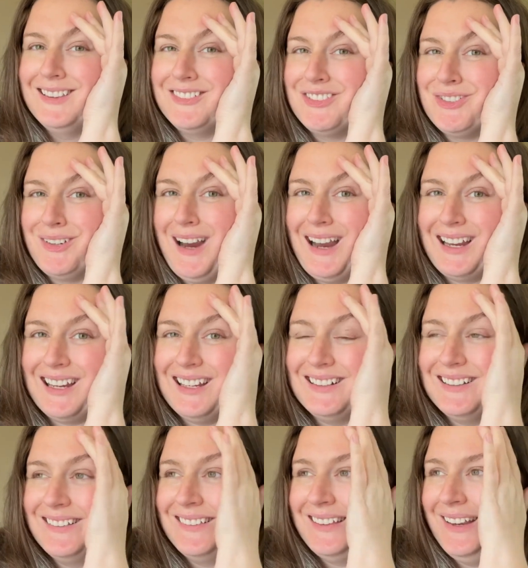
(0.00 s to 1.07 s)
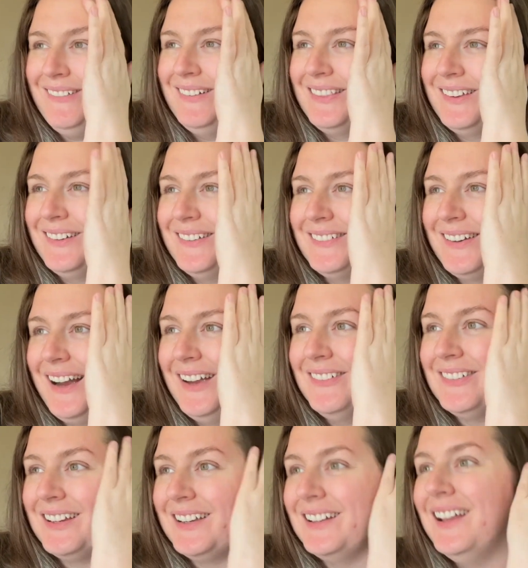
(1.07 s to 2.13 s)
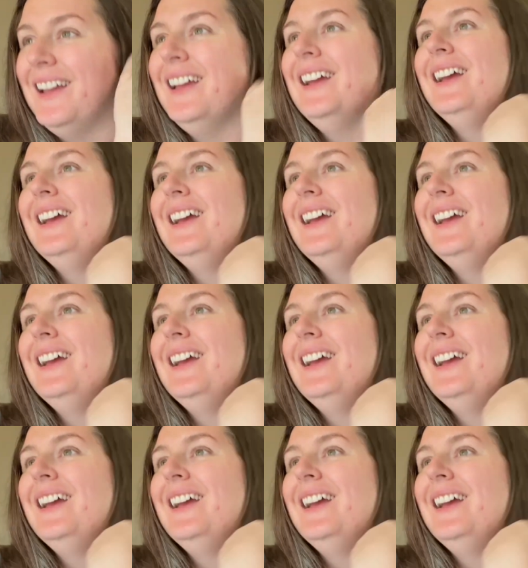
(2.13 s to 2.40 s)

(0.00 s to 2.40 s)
Tracking to see when they're arriving.